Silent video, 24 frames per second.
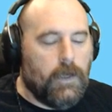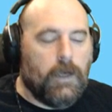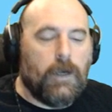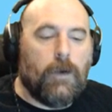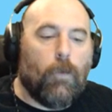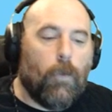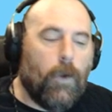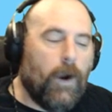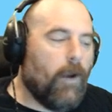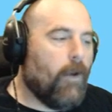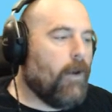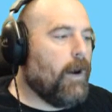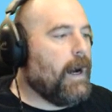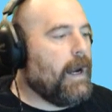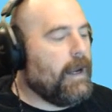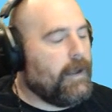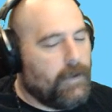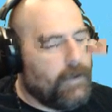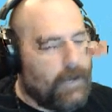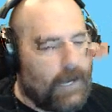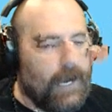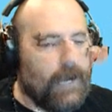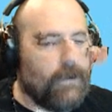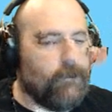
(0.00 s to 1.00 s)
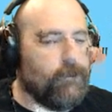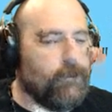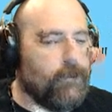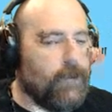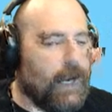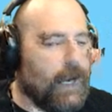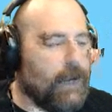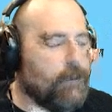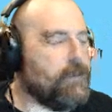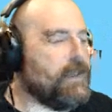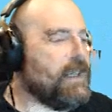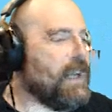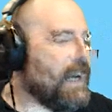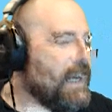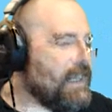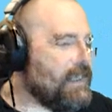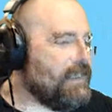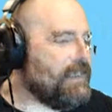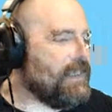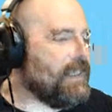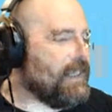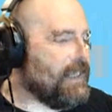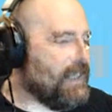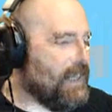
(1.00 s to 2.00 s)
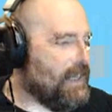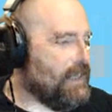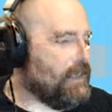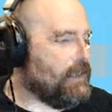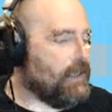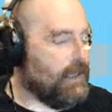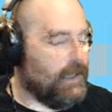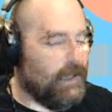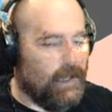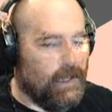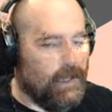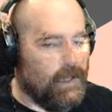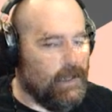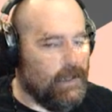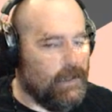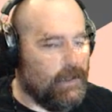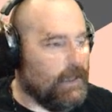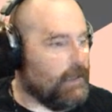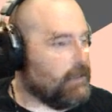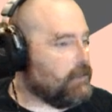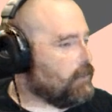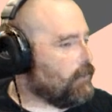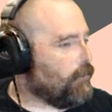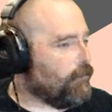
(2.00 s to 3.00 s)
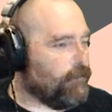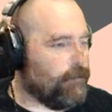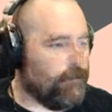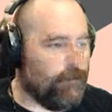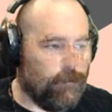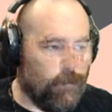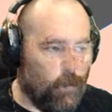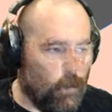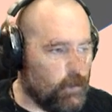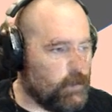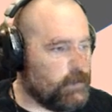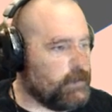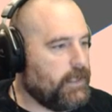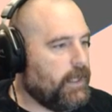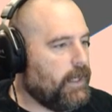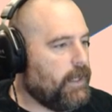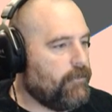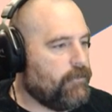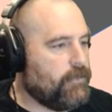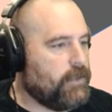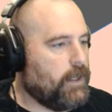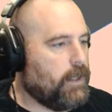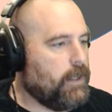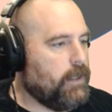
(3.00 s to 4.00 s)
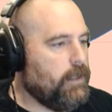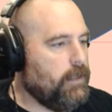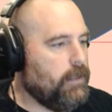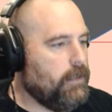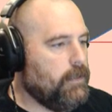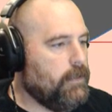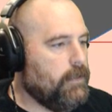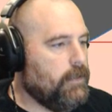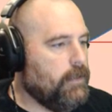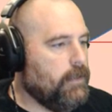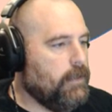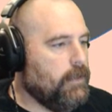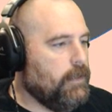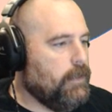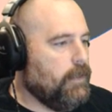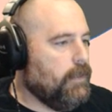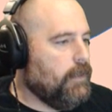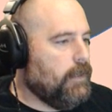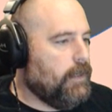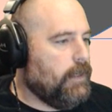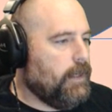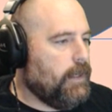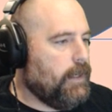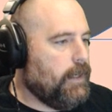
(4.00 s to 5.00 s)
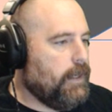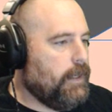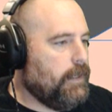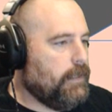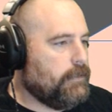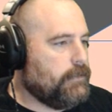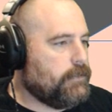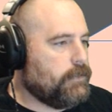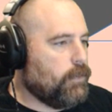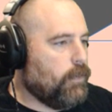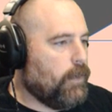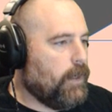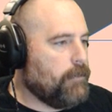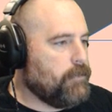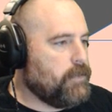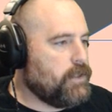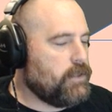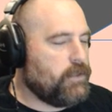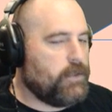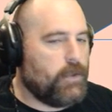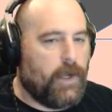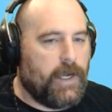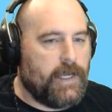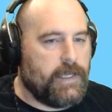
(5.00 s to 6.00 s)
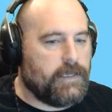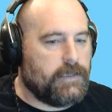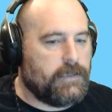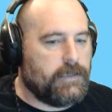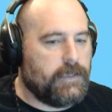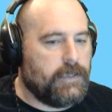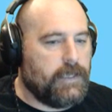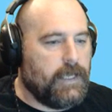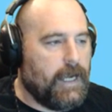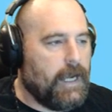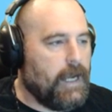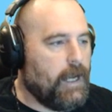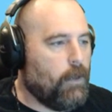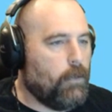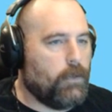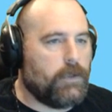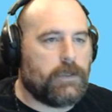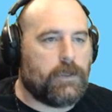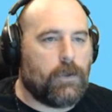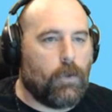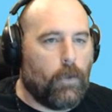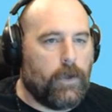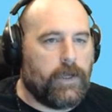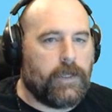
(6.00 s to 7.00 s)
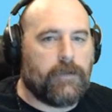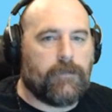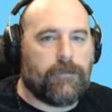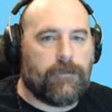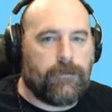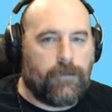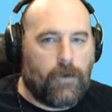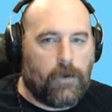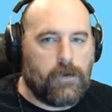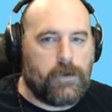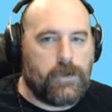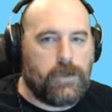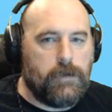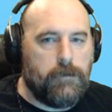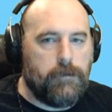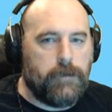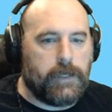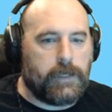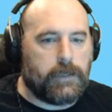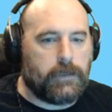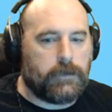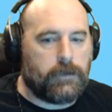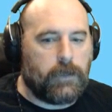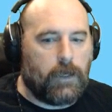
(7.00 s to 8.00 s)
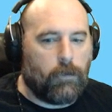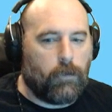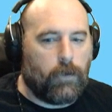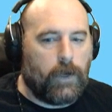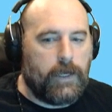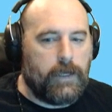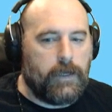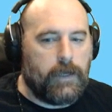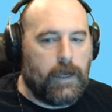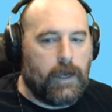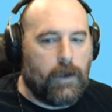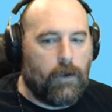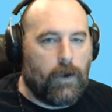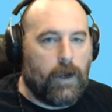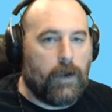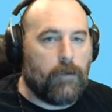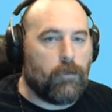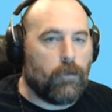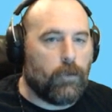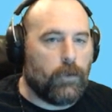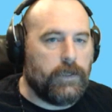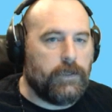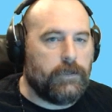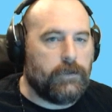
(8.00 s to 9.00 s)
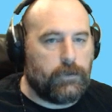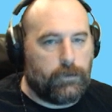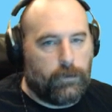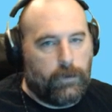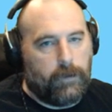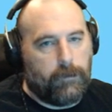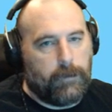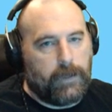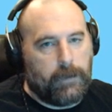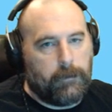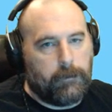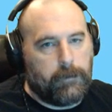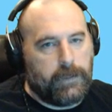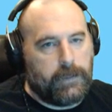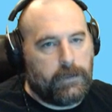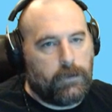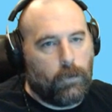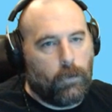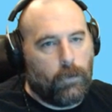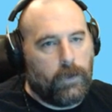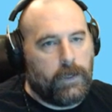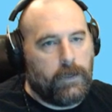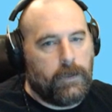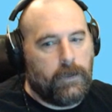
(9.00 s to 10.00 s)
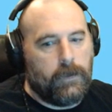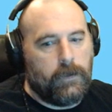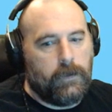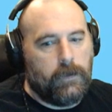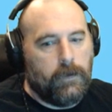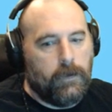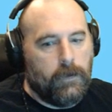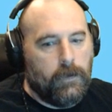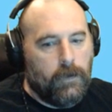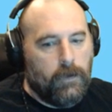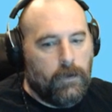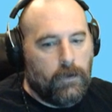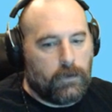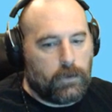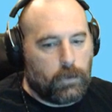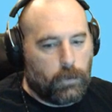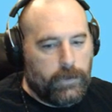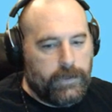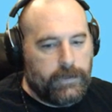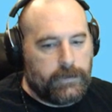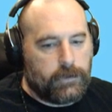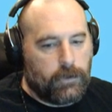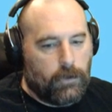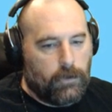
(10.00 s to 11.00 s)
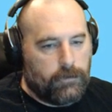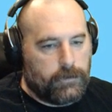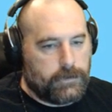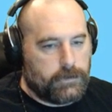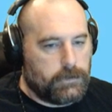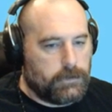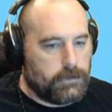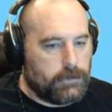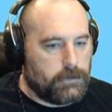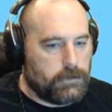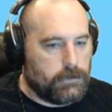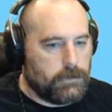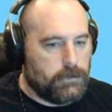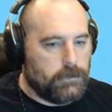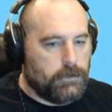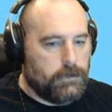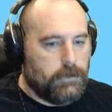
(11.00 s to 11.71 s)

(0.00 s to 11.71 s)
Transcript: Well, I'm testing that tonight. That's the first night I've done it. And so I'm just trying to see how it's going to function. Because right now I'm restreaming between 3 services.